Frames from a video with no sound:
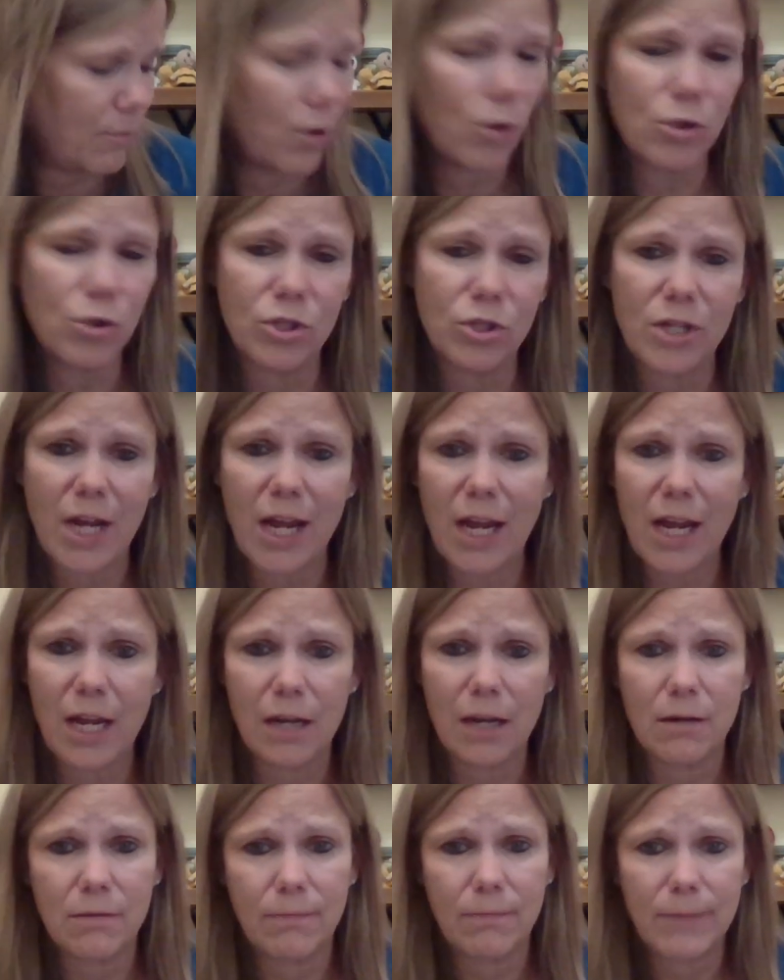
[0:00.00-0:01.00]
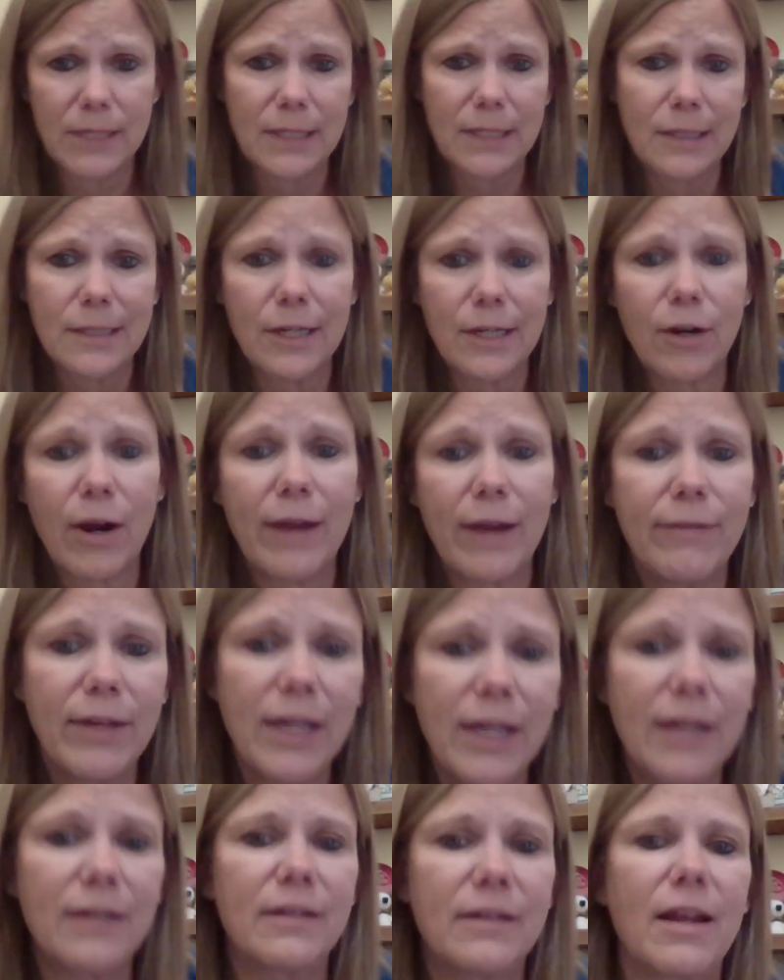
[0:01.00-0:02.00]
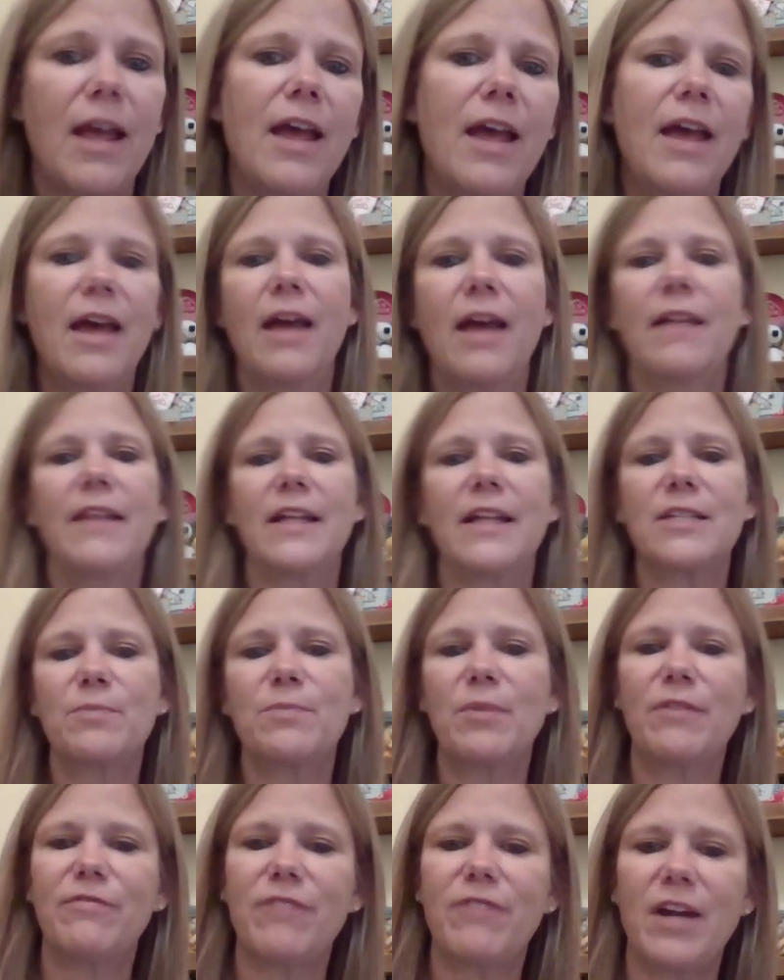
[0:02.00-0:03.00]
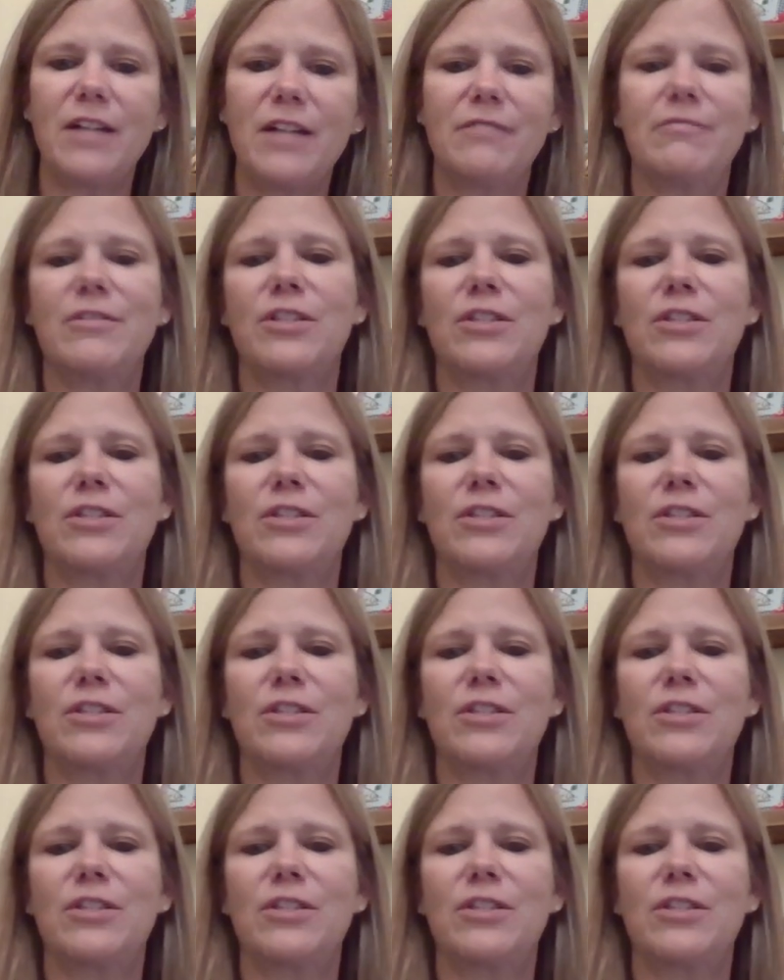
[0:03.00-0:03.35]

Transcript: Protege and Biscuits and Gravy, and that's been fun.